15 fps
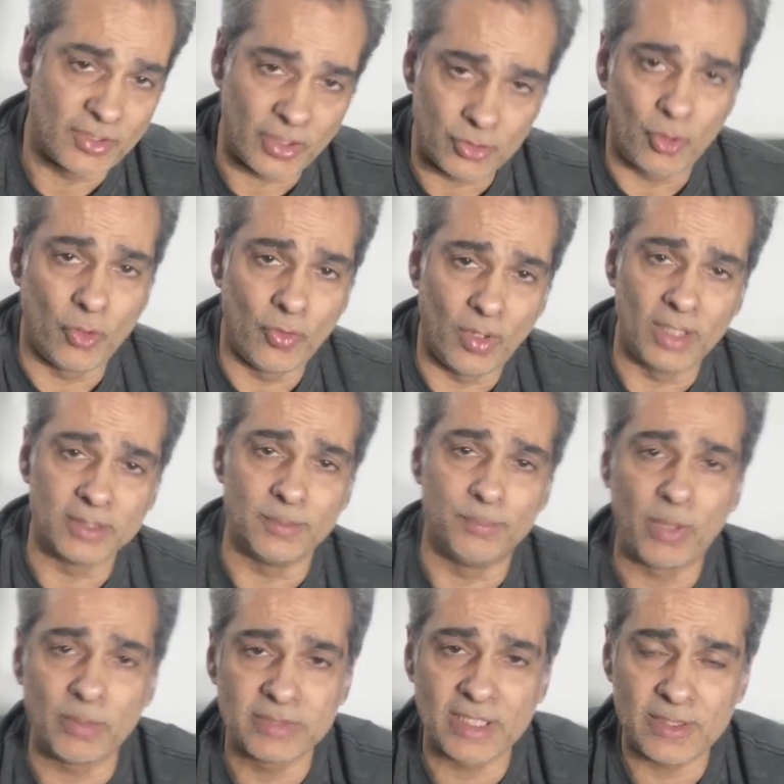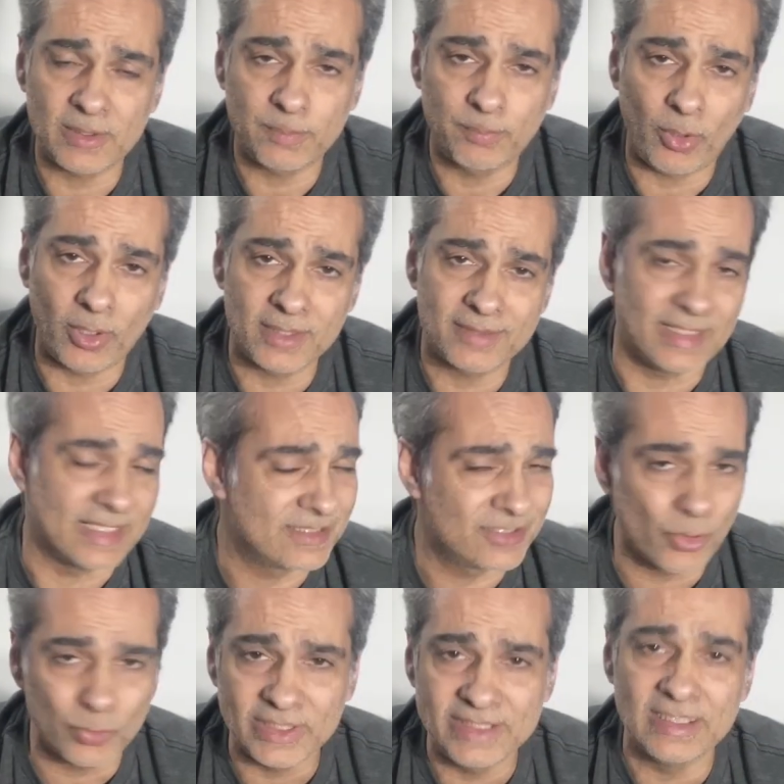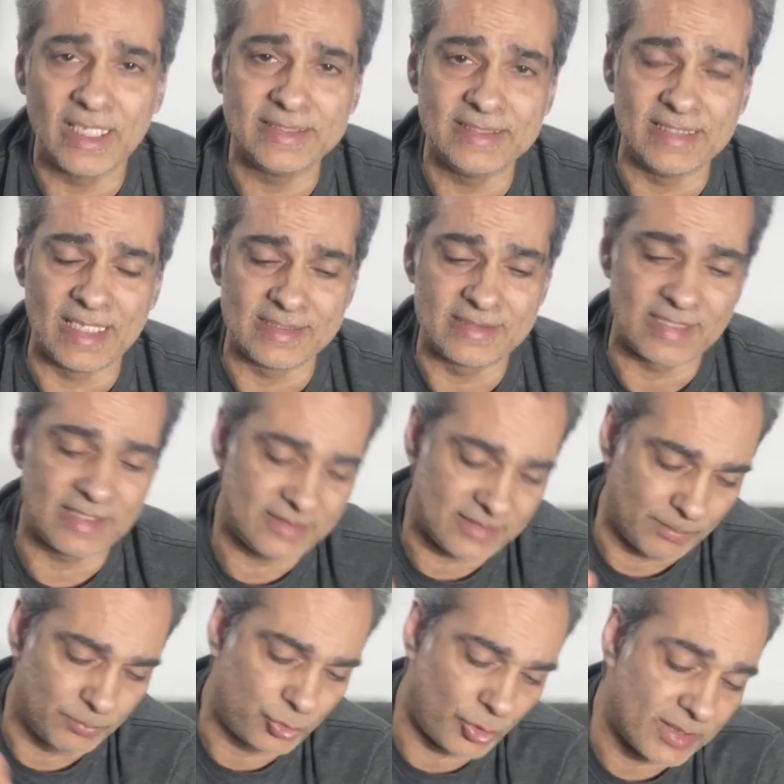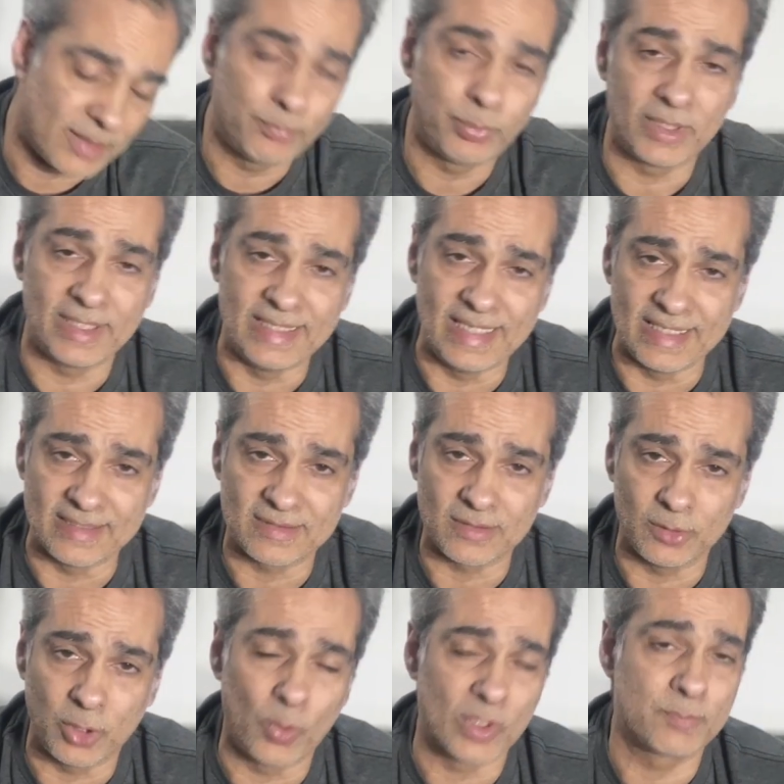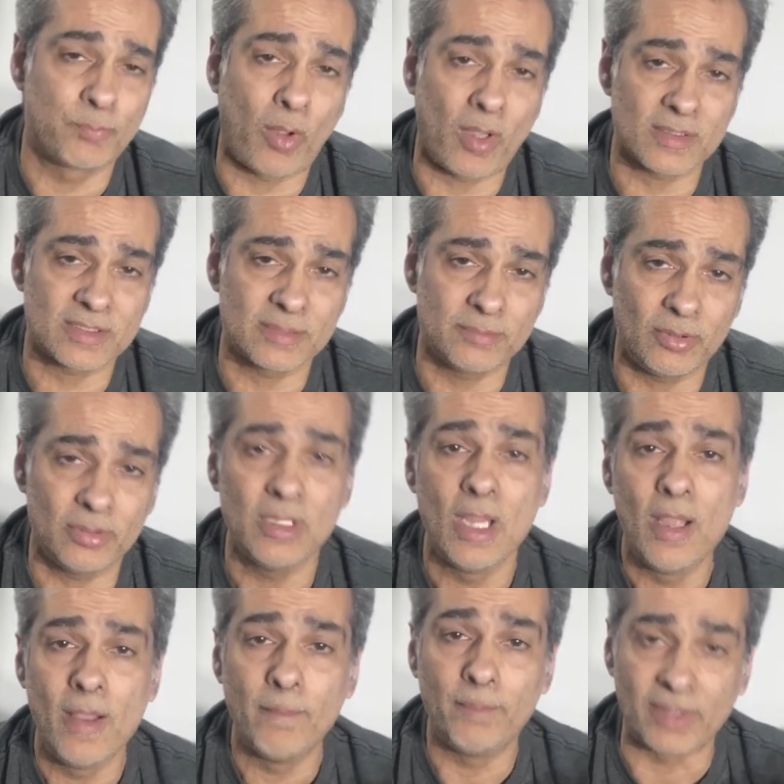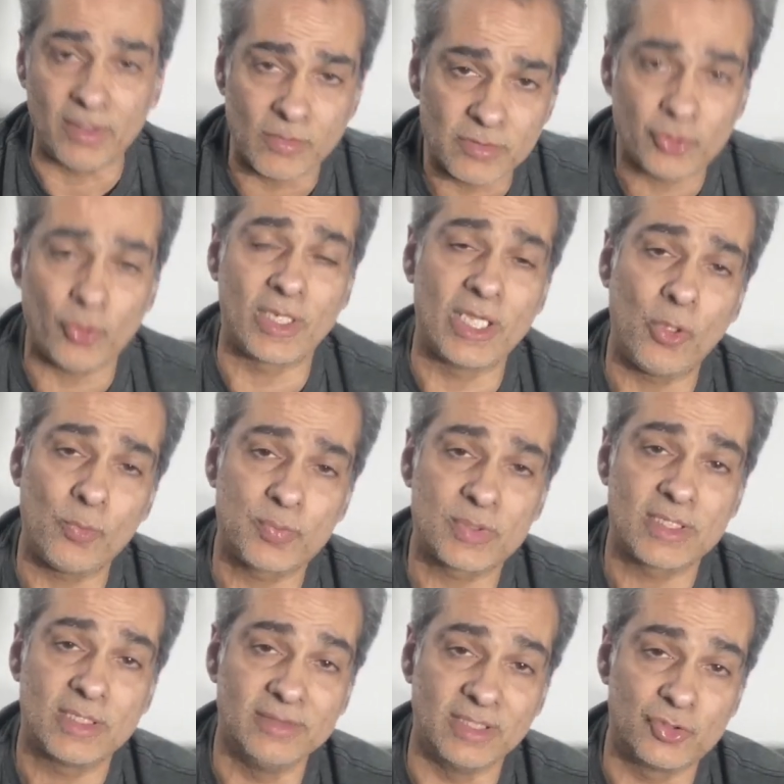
not go on the public part. It's only 99 cents. I'm trying to put it as low as possible, but also it helps the